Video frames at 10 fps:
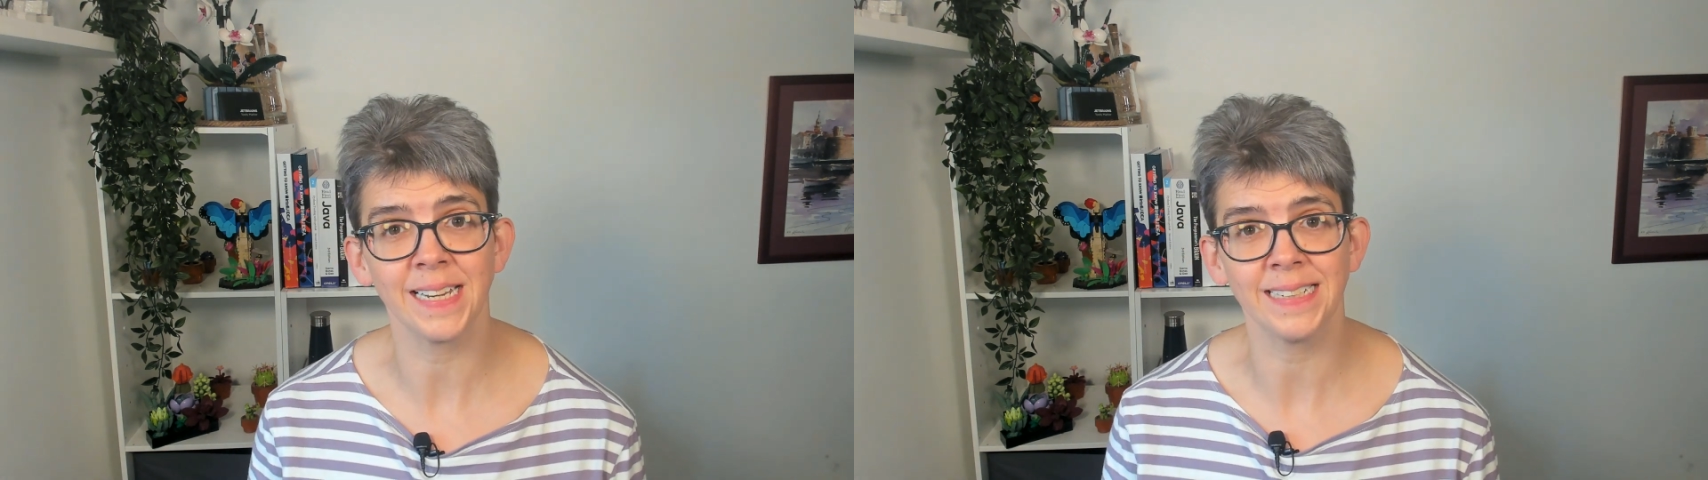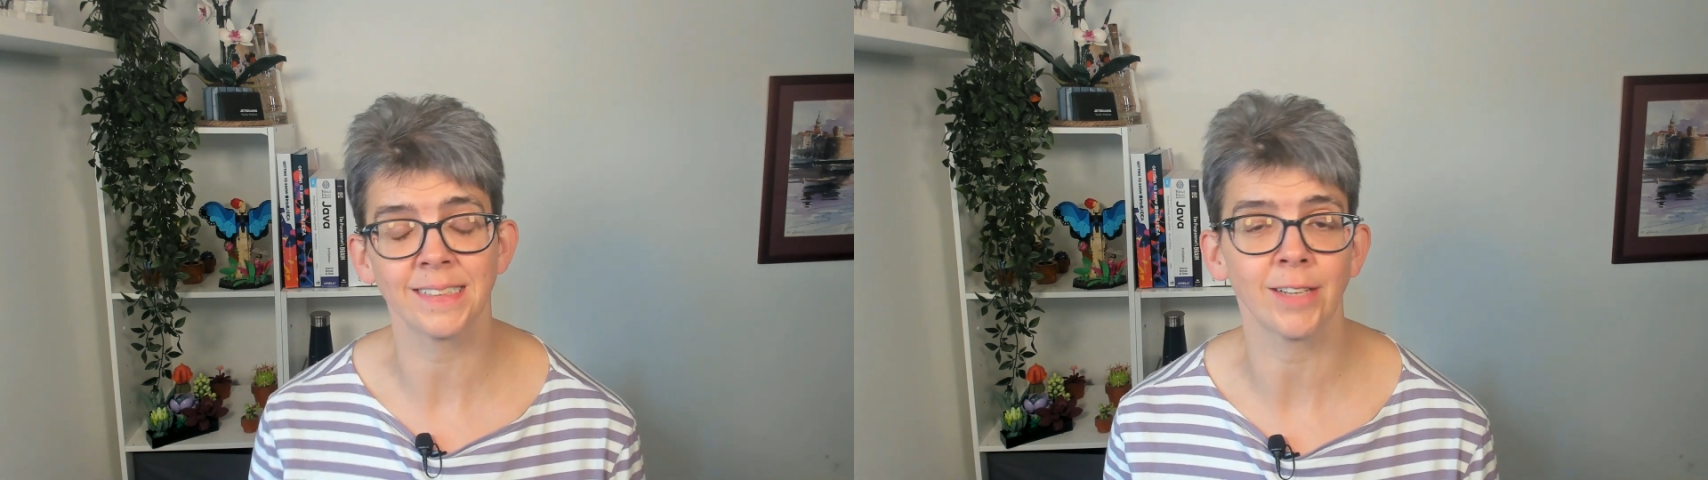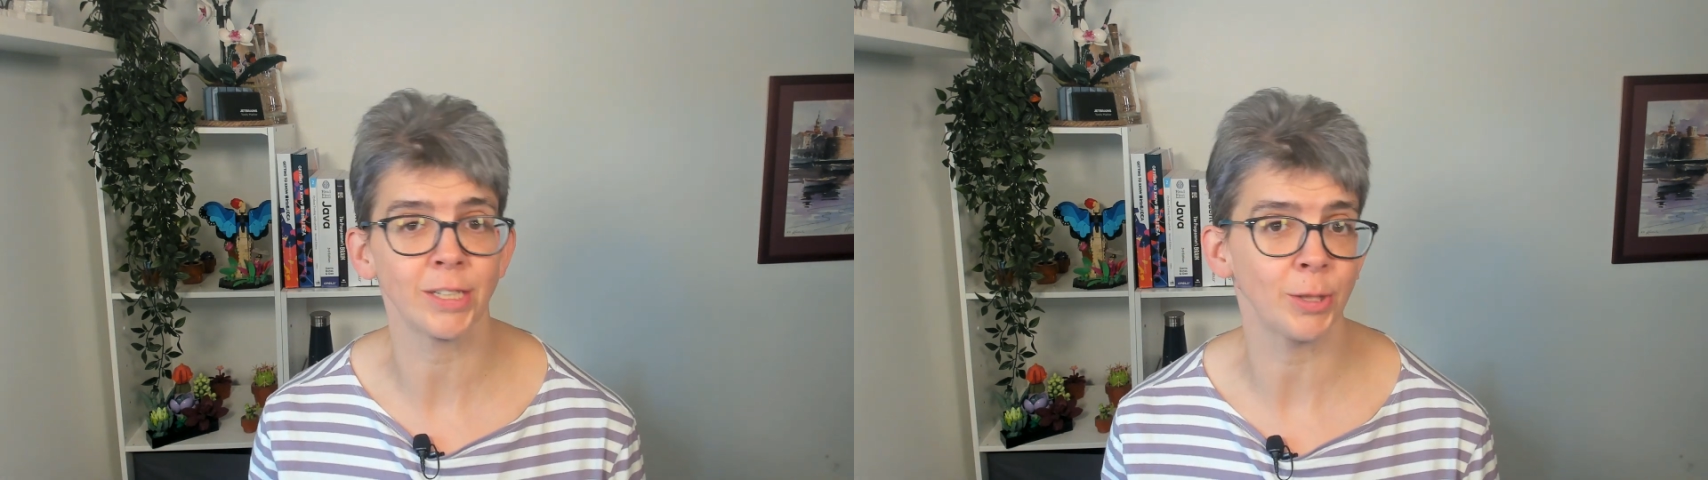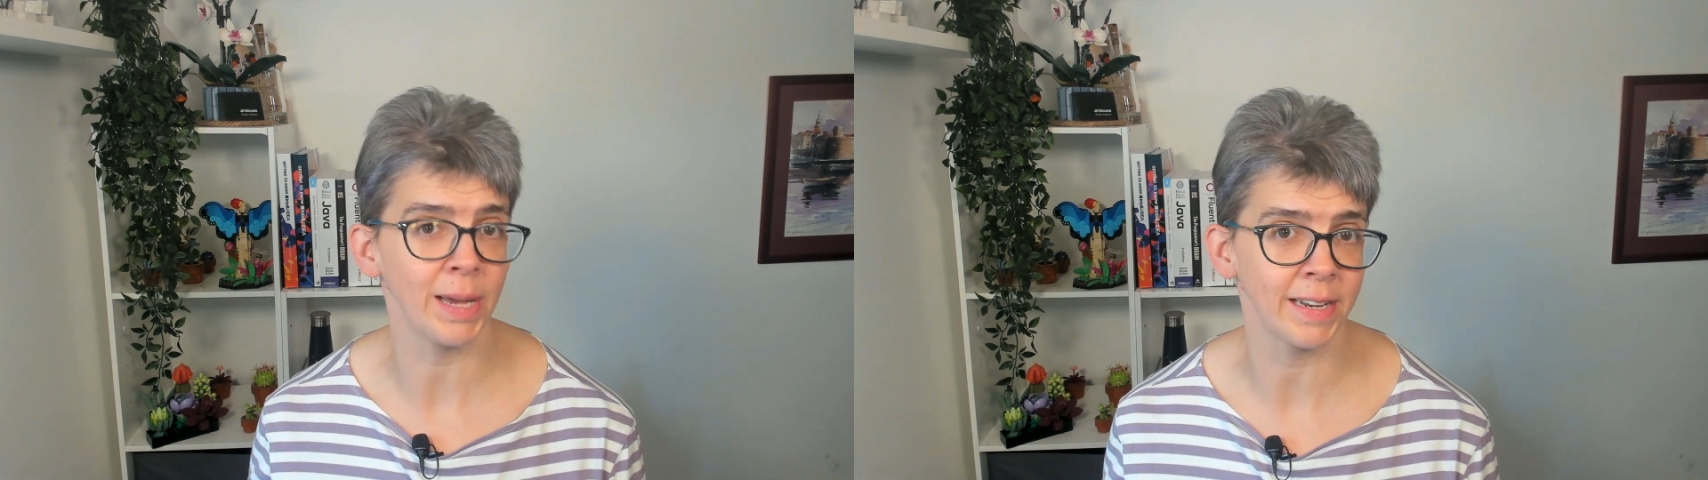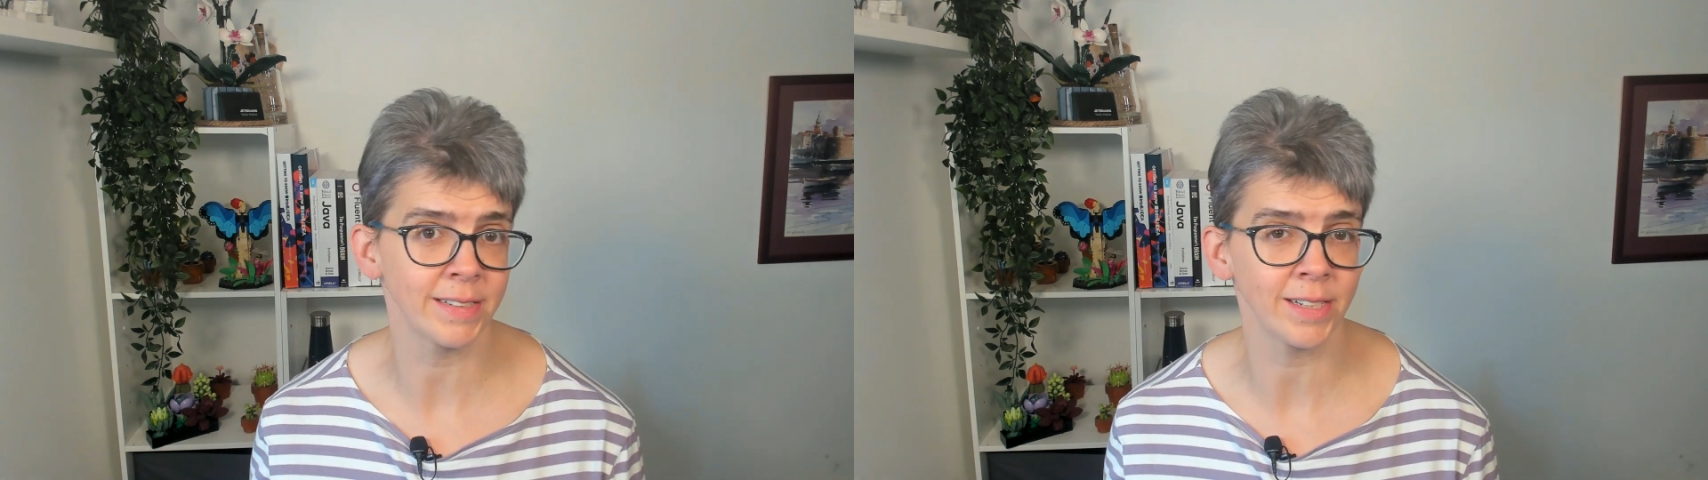inside your
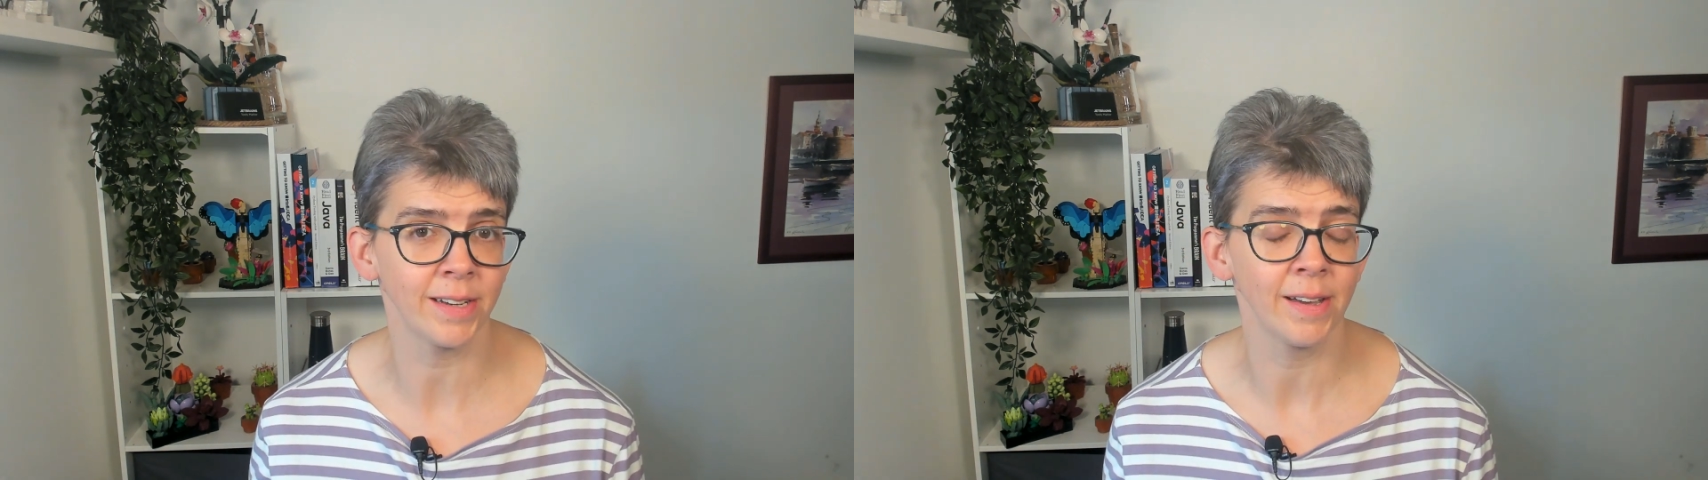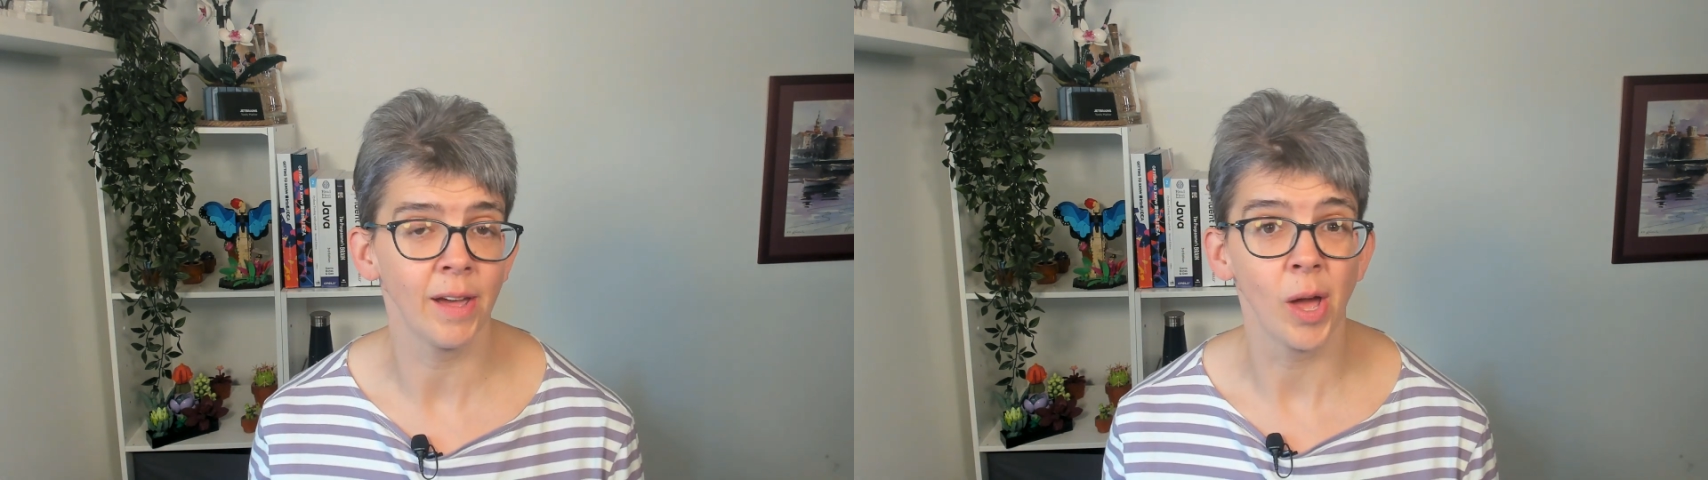editor,